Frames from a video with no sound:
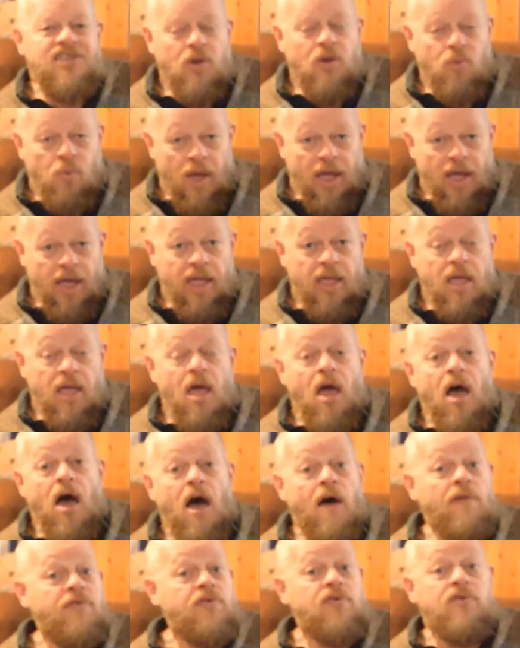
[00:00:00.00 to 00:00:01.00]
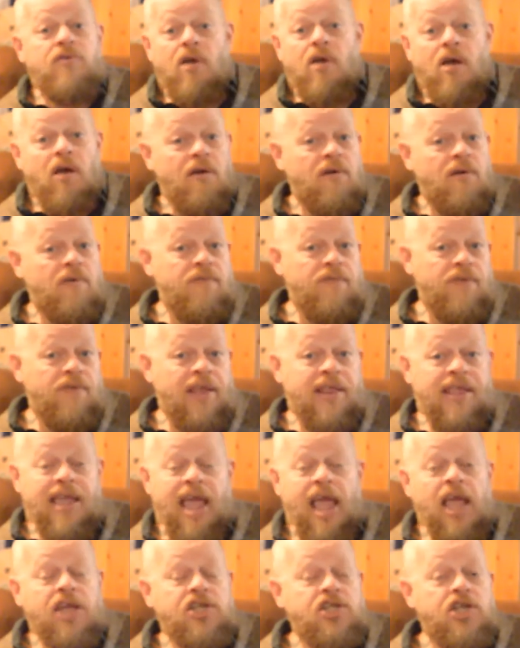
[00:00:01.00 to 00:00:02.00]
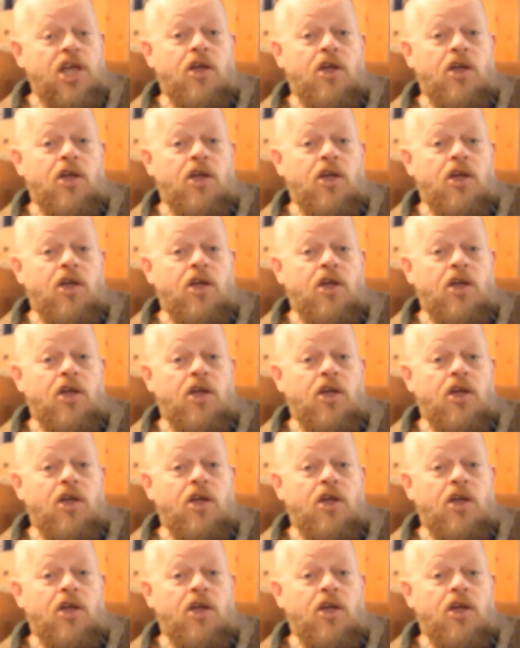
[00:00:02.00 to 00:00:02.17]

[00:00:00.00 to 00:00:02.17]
way of engaging in